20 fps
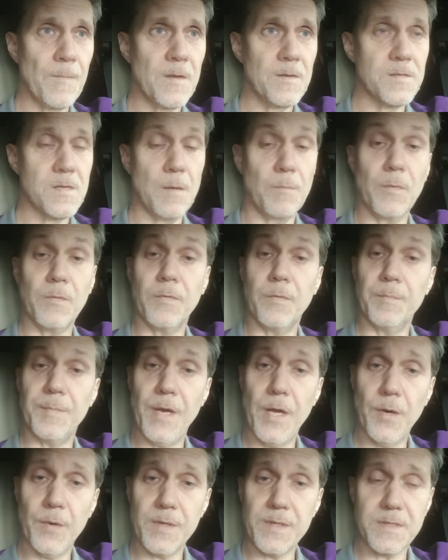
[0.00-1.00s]
Some of them
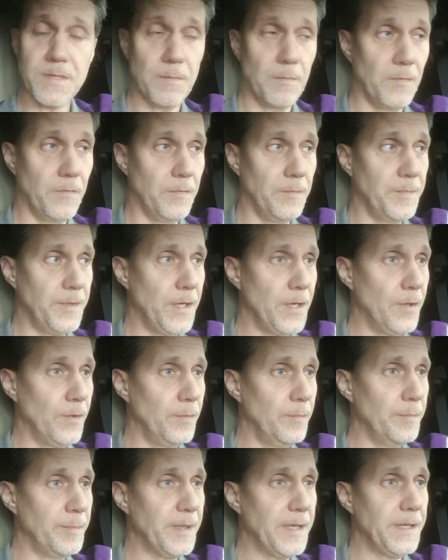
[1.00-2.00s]
know it, some of them
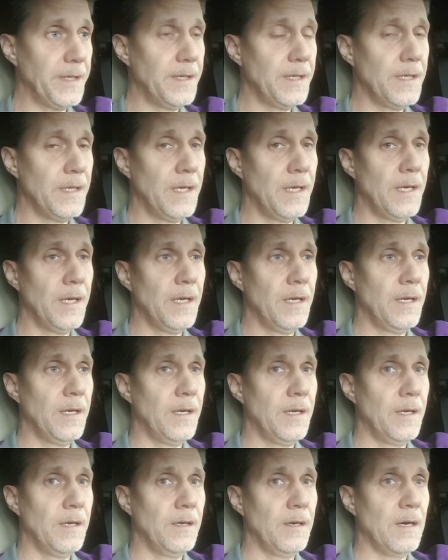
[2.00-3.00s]
don't. But
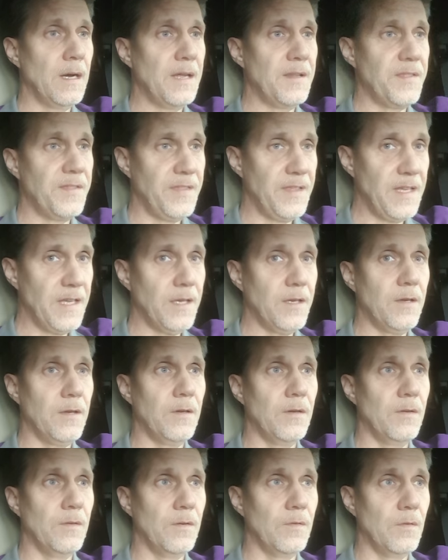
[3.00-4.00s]
I think
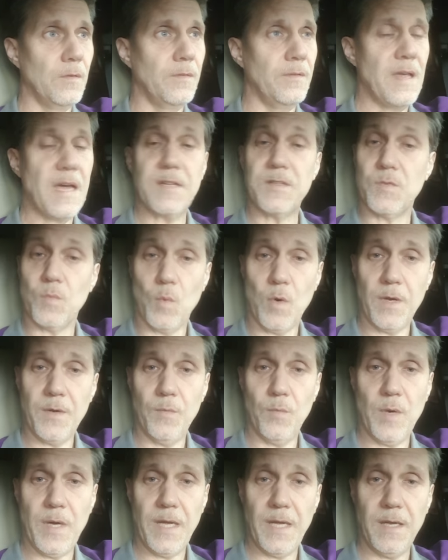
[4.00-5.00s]
that's
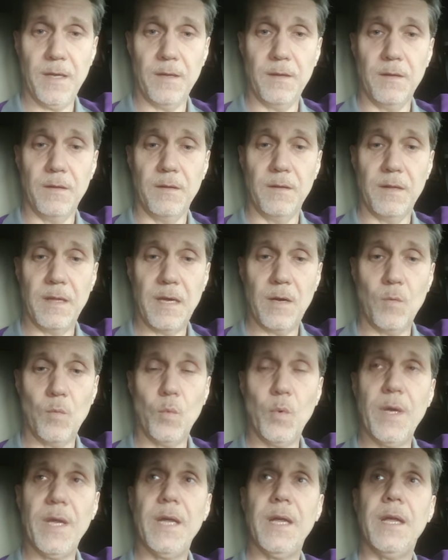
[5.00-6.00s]
one way that
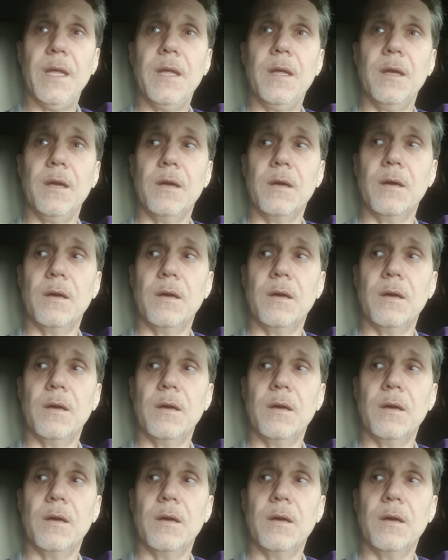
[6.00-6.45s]
we